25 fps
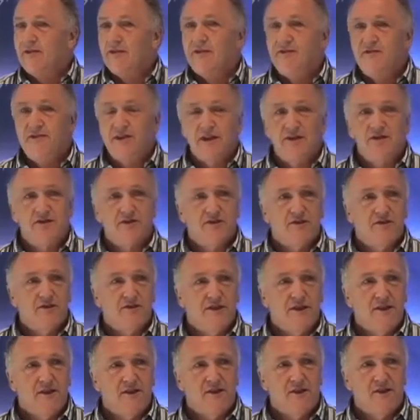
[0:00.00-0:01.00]
adventure,
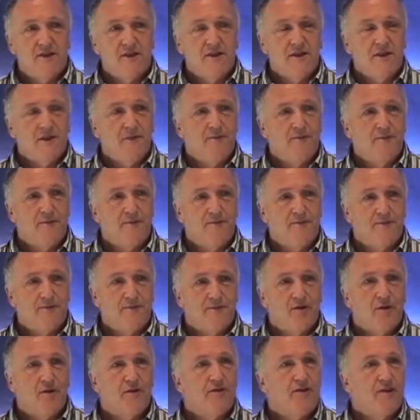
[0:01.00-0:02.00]
this
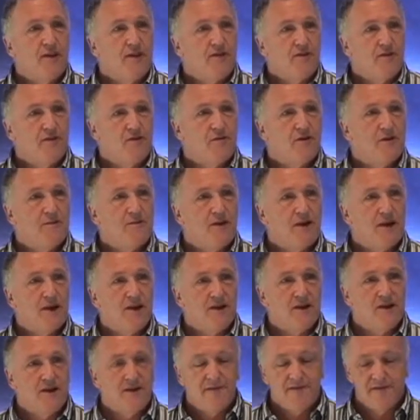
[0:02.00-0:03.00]
process that we're
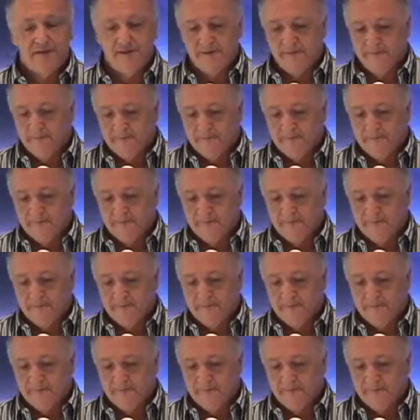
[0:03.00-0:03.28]
part of,